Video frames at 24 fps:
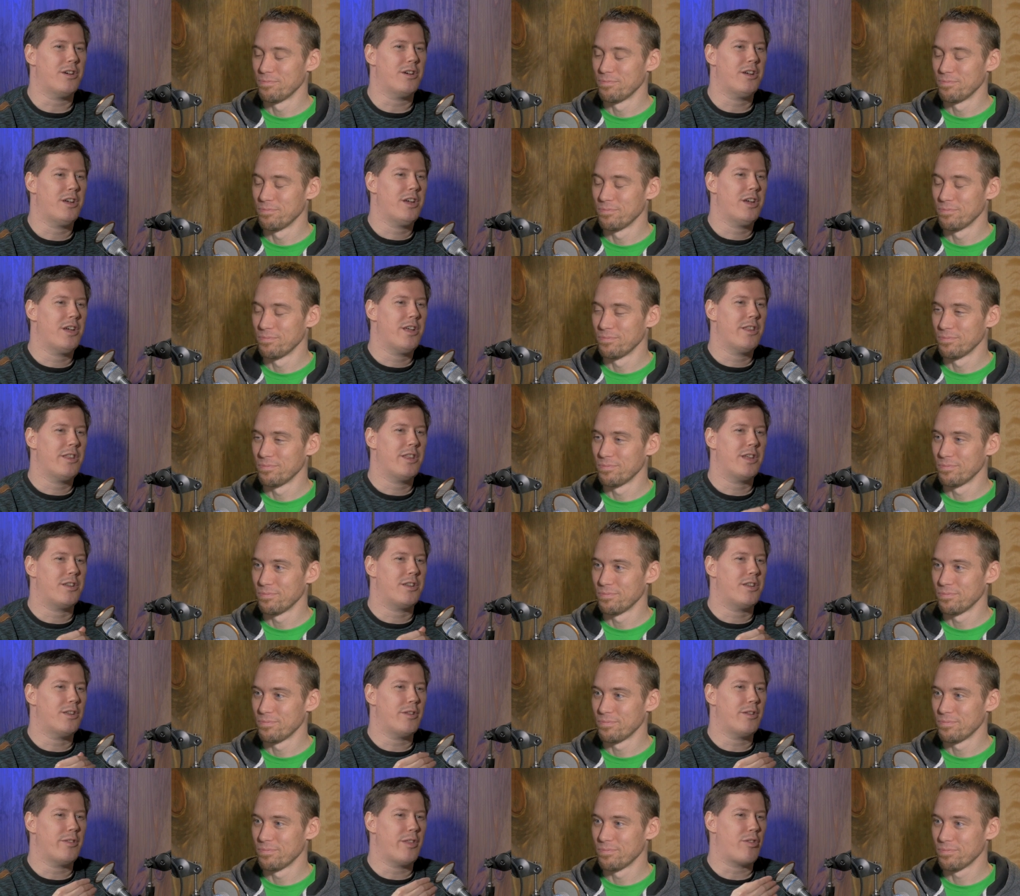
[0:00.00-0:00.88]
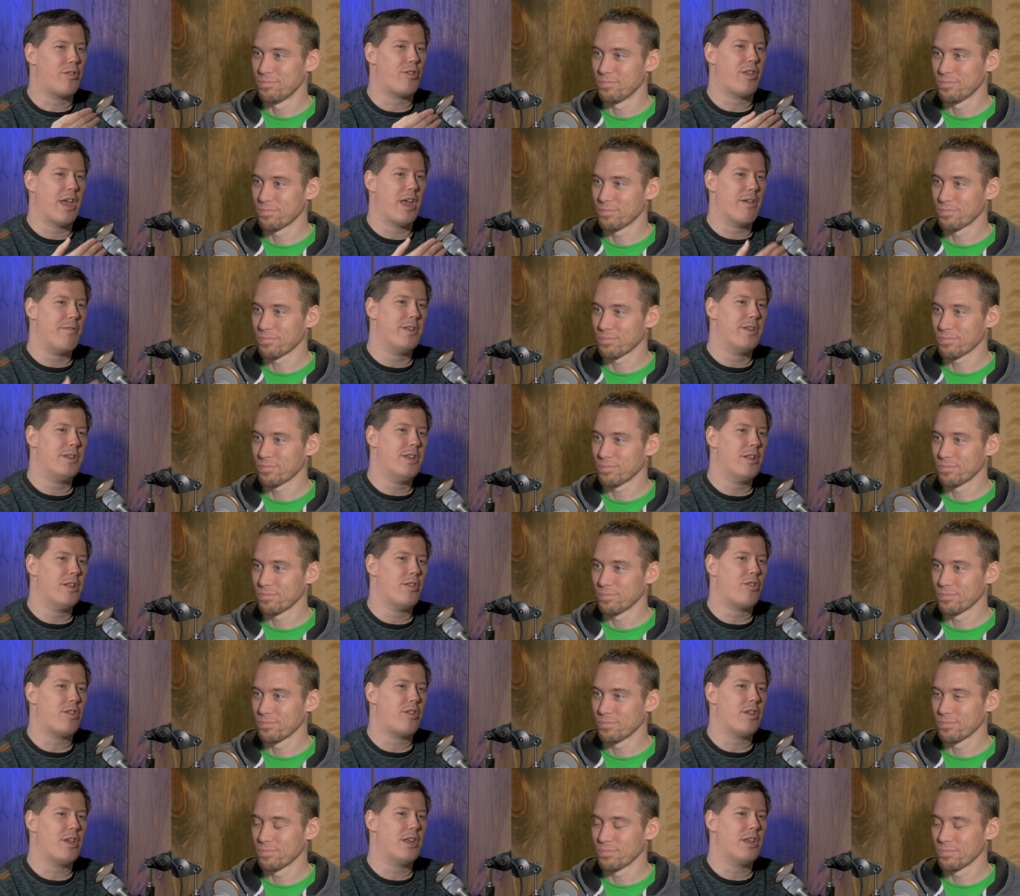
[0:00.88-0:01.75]
Speaker 1: uh, that uh, this
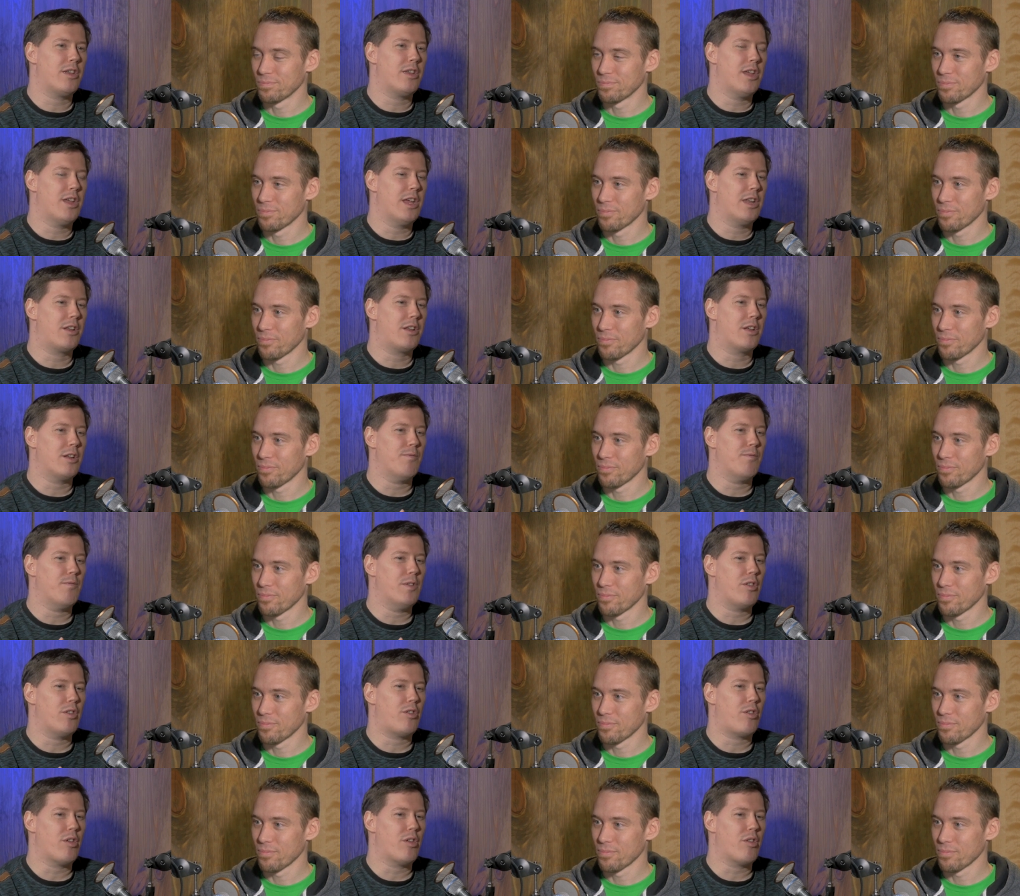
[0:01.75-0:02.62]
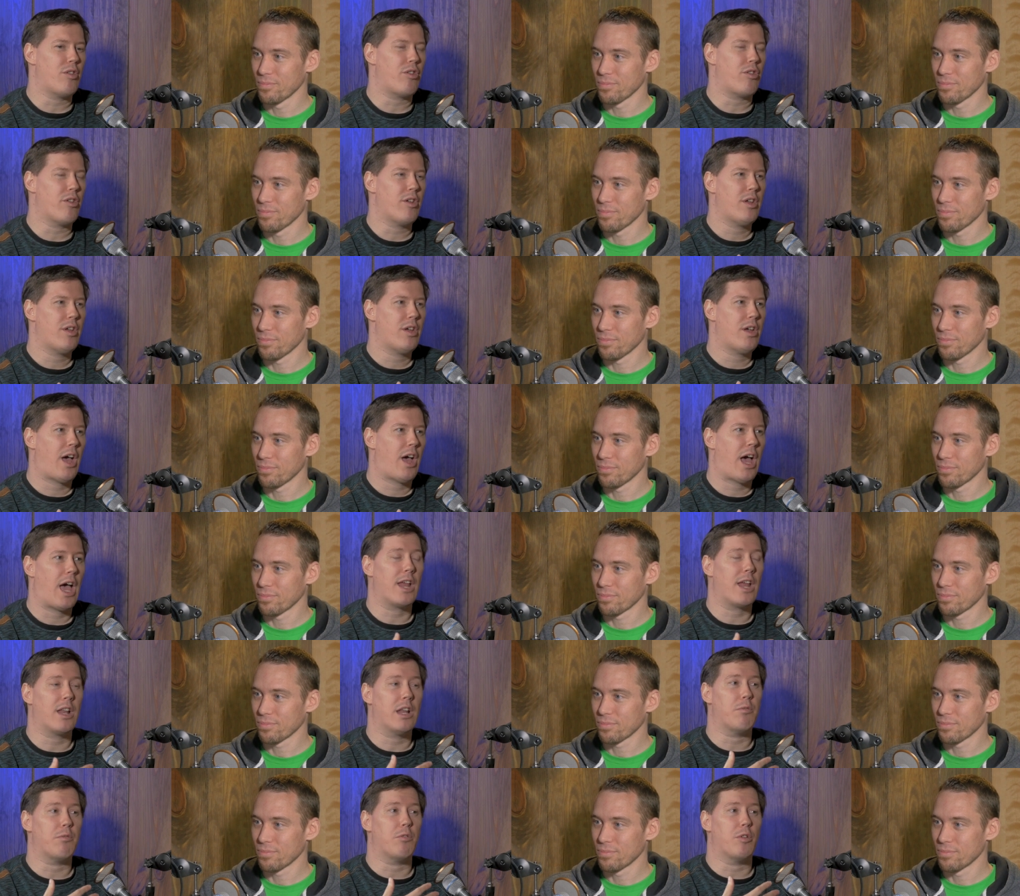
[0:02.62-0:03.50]
evidence it it convinces
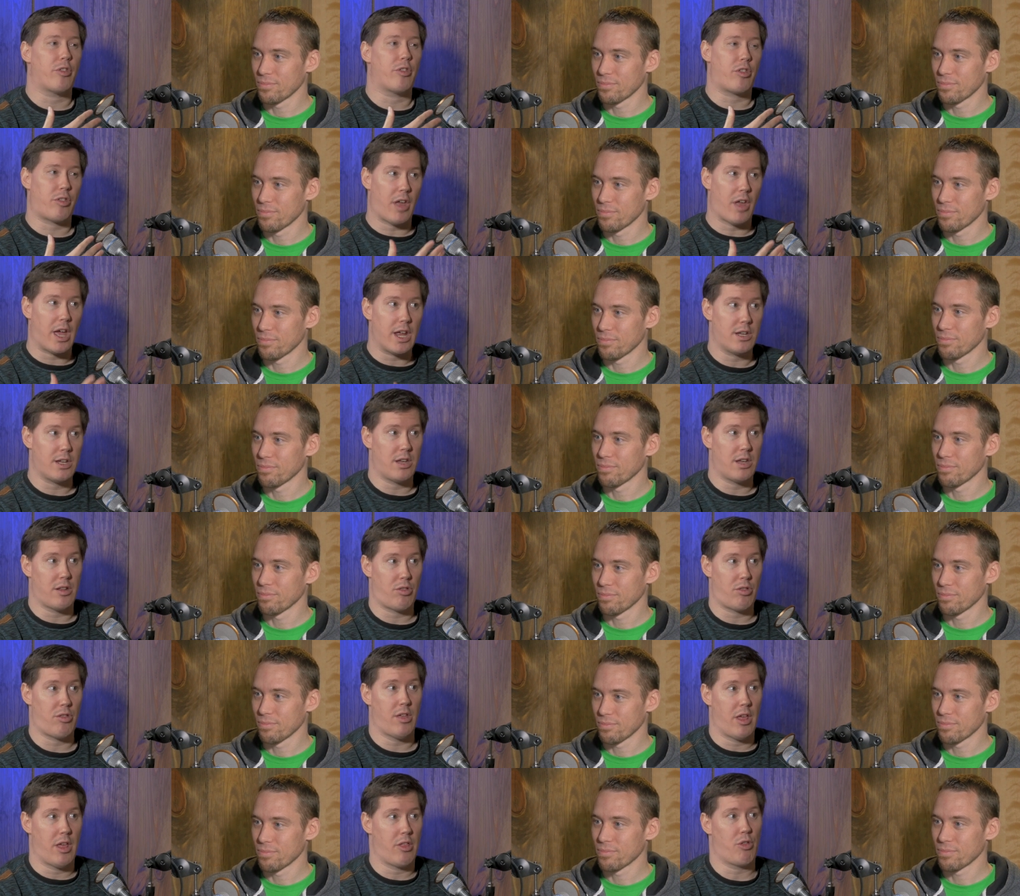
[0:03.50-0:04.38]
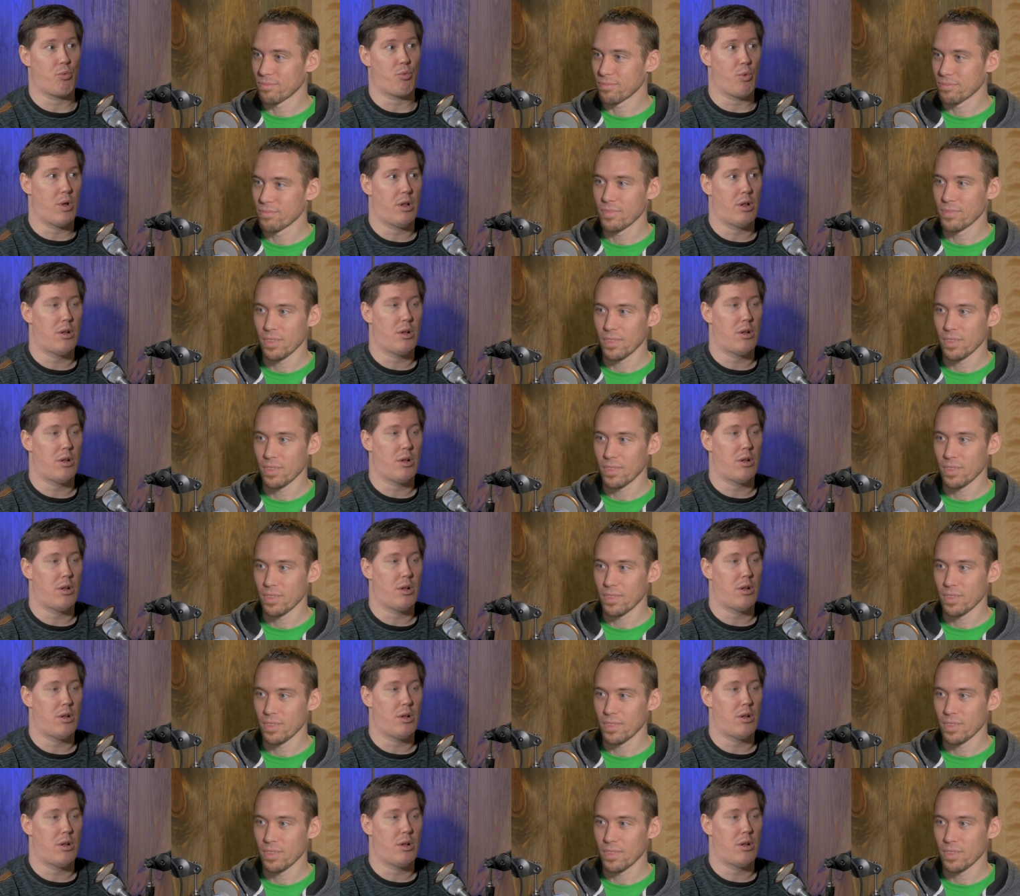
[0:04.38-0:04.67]
high level scientists as